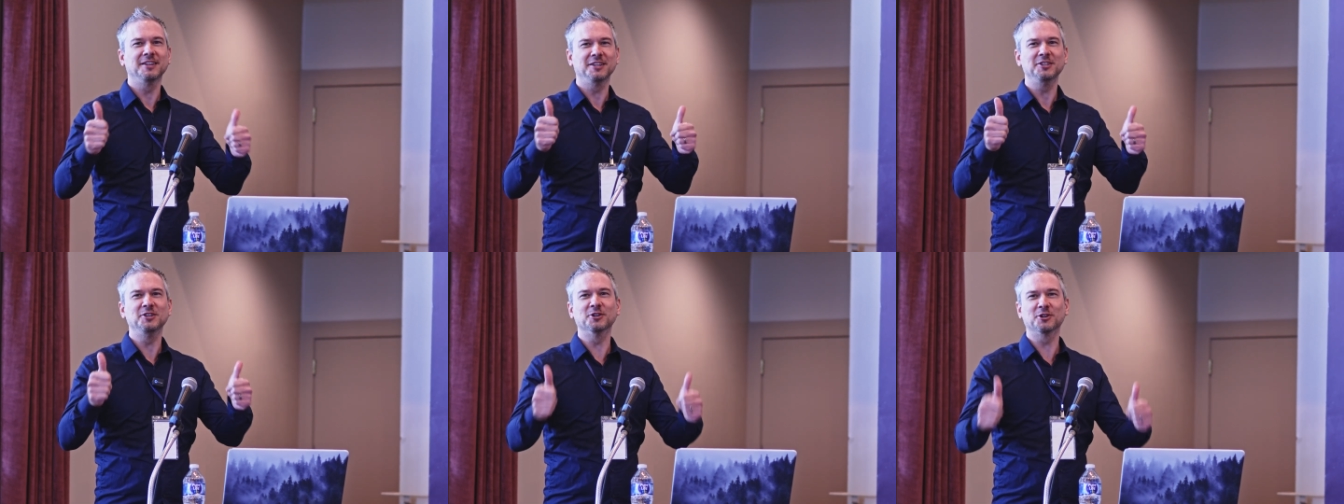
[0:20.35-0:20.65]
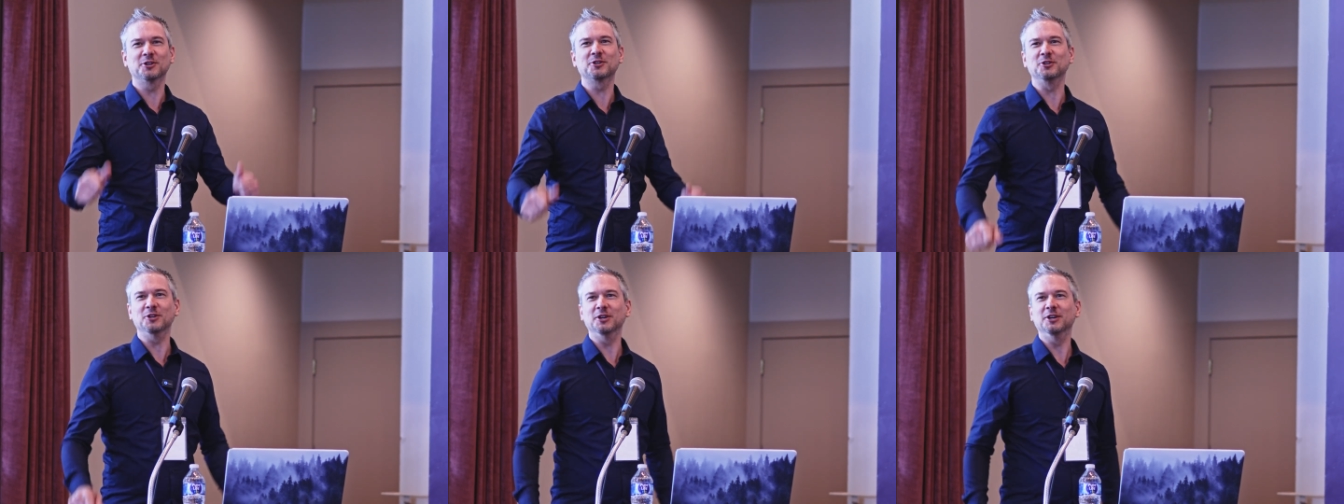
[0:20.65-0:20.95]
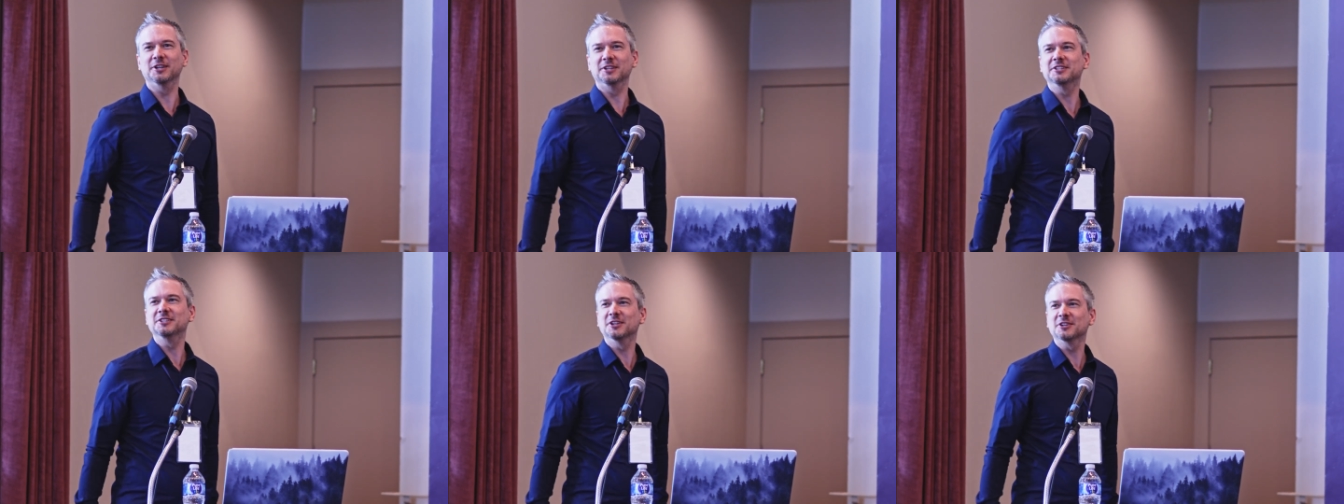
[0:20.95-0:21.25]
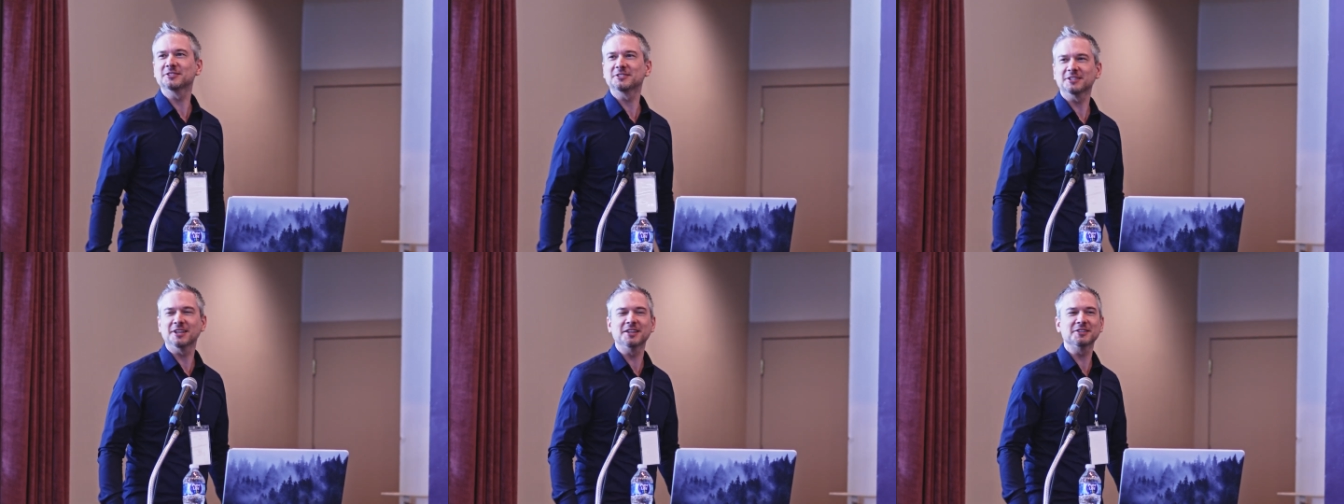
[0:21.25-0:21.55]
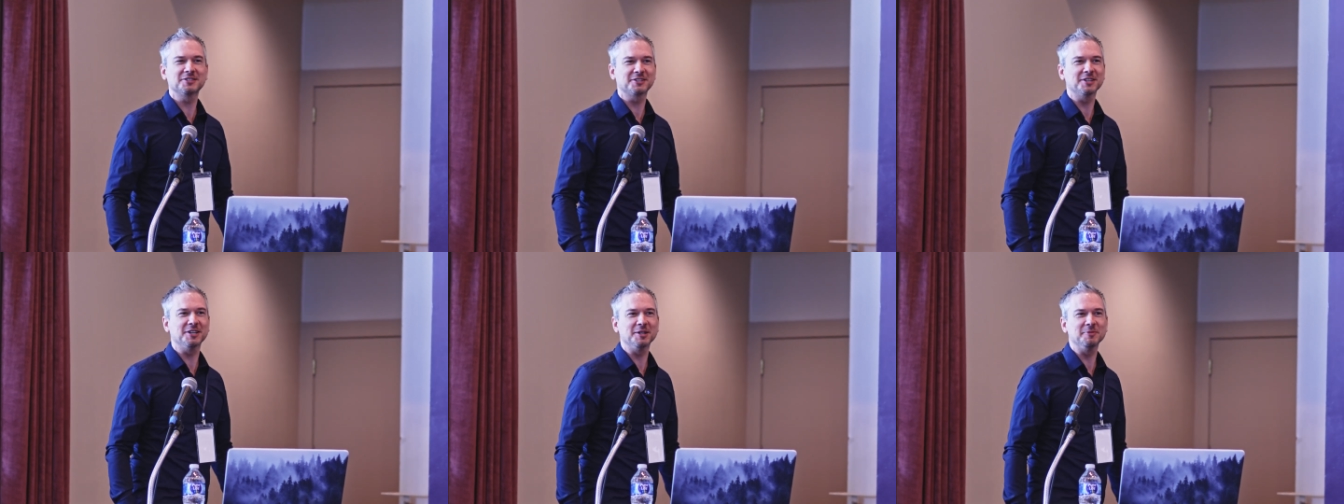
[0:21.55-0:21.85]
you're good. It's,
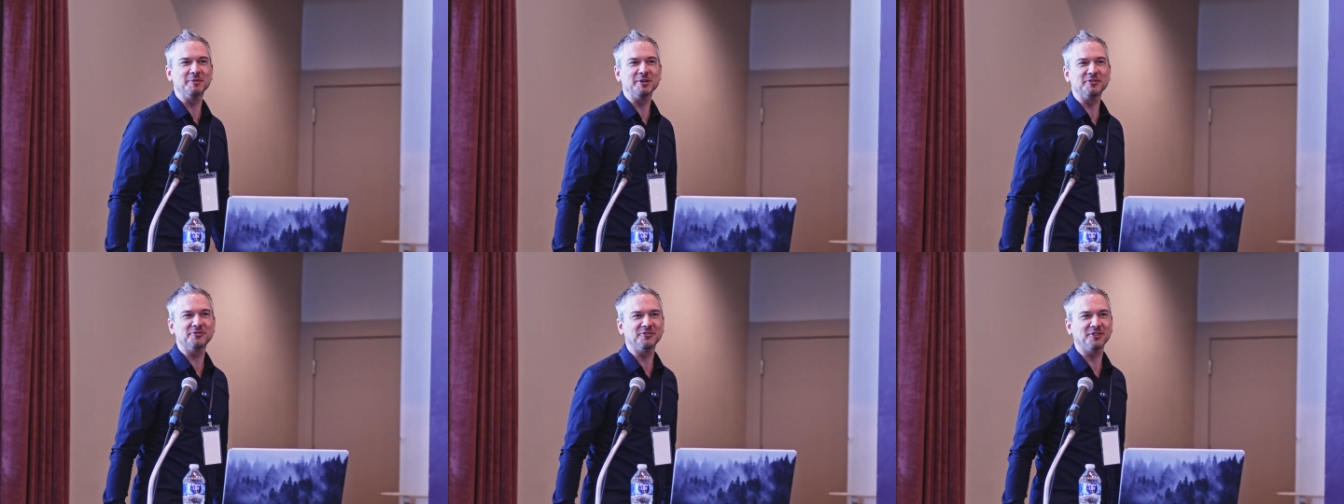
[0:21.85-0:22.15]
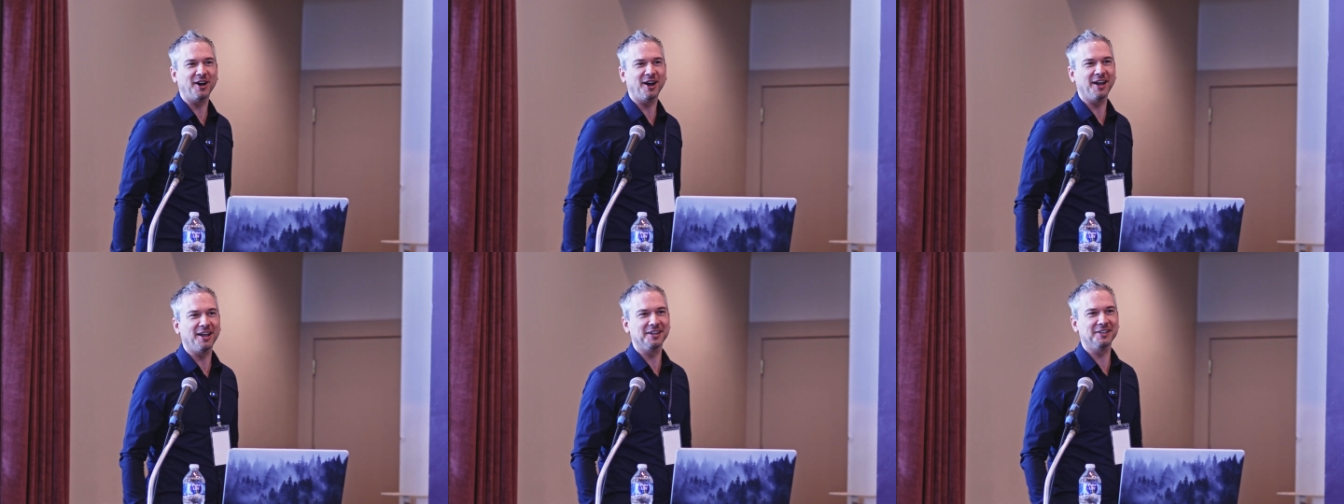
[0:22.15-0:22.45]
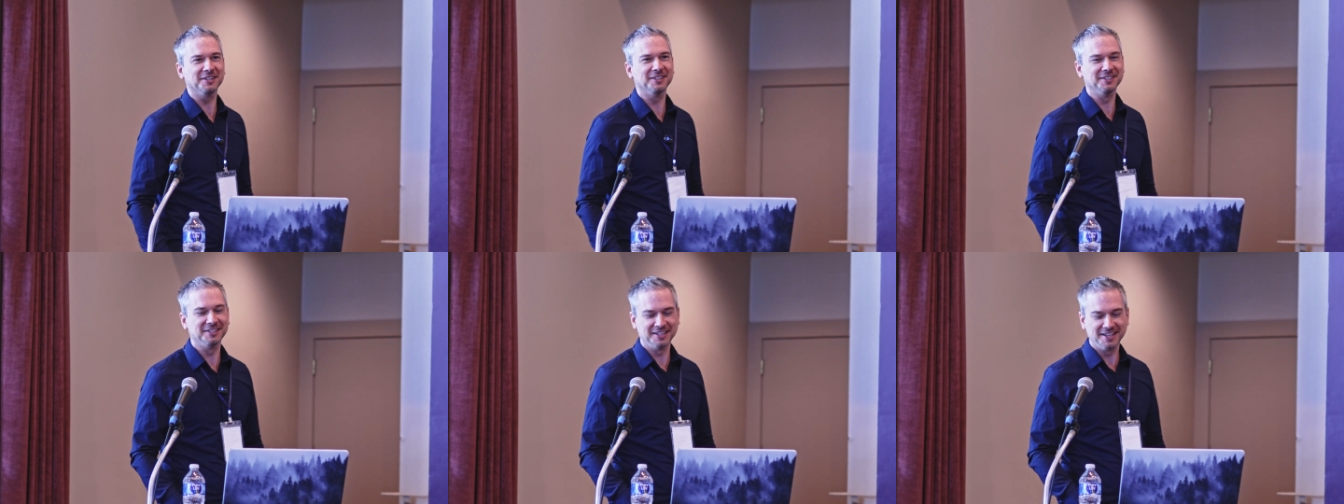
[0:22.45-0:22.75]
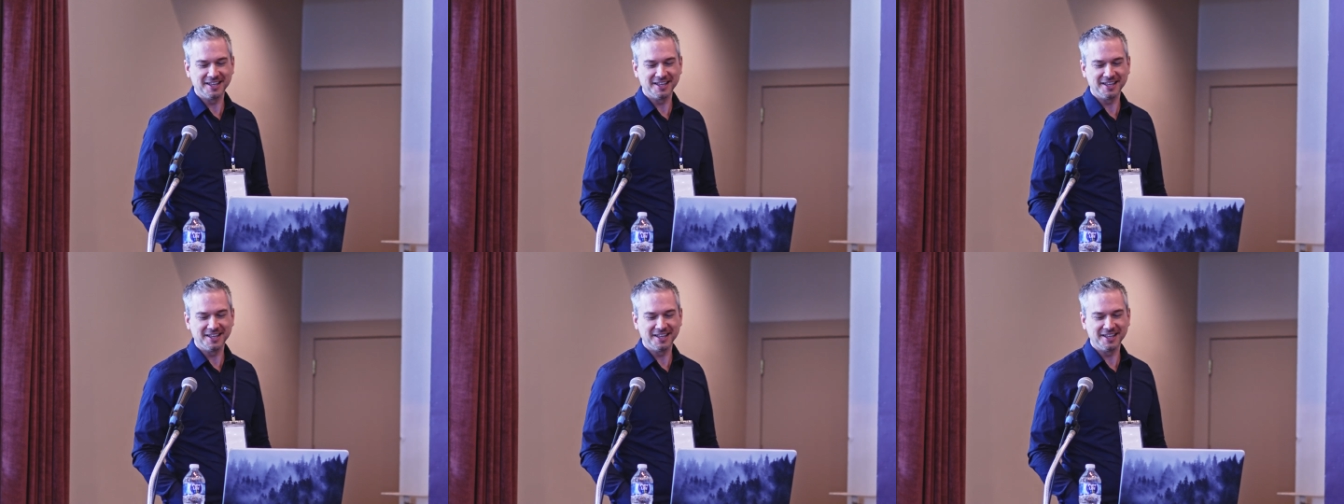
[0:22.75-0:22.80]
it's going to be fine.